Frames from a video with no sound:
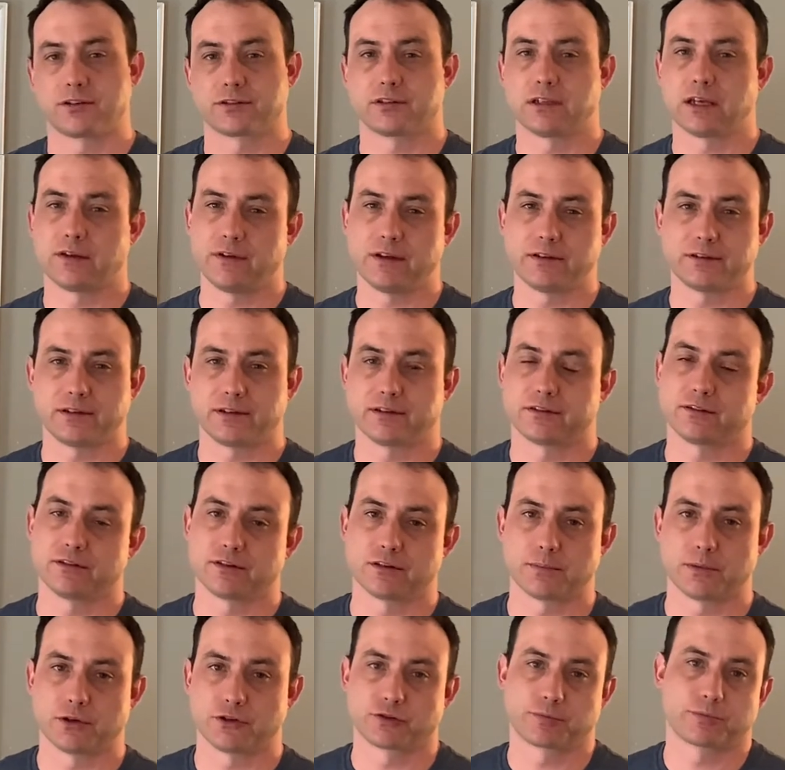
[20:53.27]
Now, this isn't the
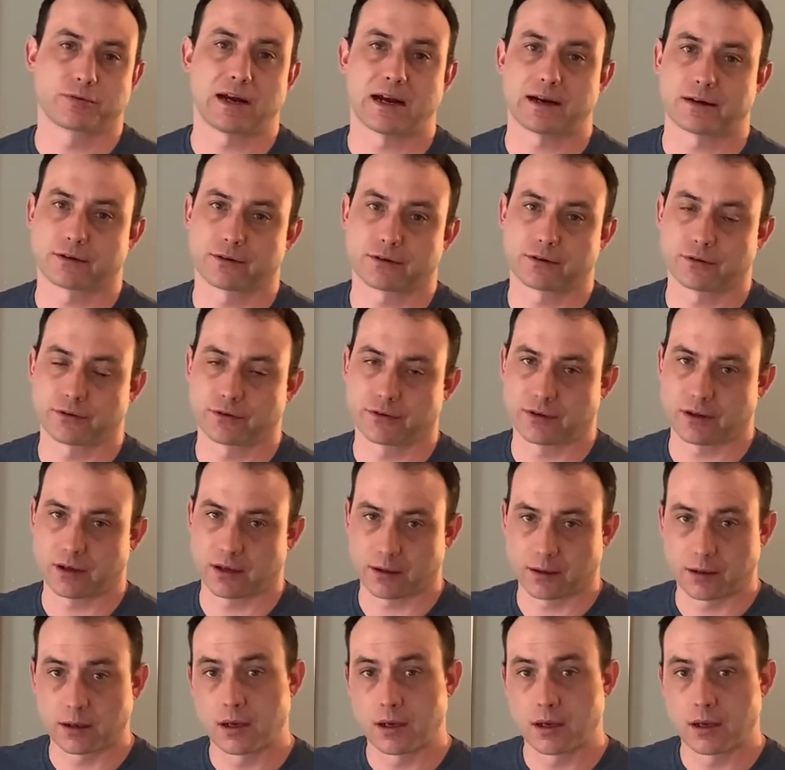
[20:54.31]
most practical thing,